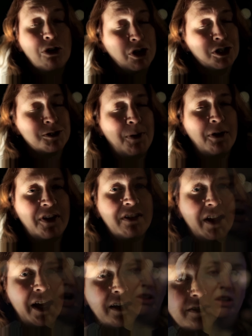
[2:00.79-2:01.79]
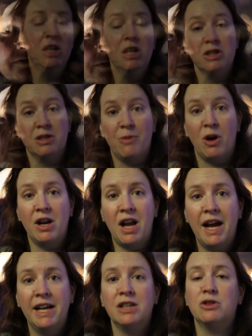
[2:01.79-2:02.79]
all cooked perfectly. Tomorrow
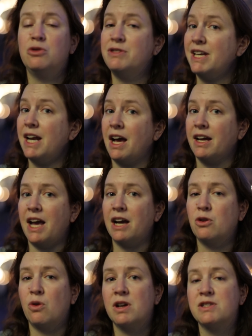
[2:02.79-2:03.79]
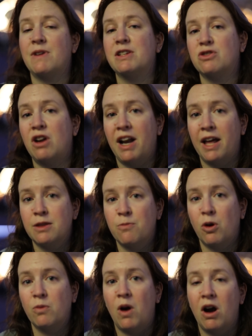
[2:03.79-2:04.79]
night, Cuisina, Kat Cora's restaurant at the
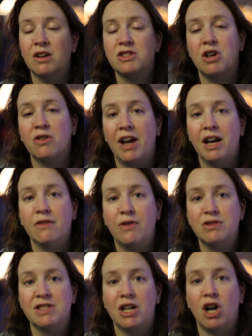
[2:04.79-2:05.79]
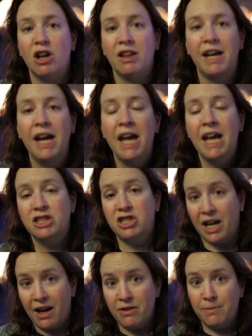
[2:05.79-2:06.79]
Boardwalk. So get your votes in early.
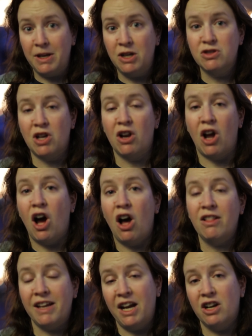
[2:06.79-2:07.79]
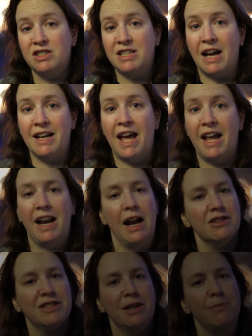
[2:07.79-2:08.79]
Check out the menus on allears.net, and
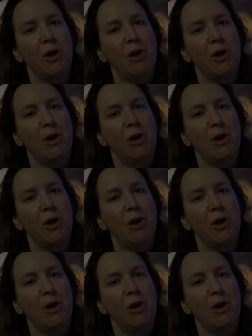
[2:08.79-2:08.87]
I'll see you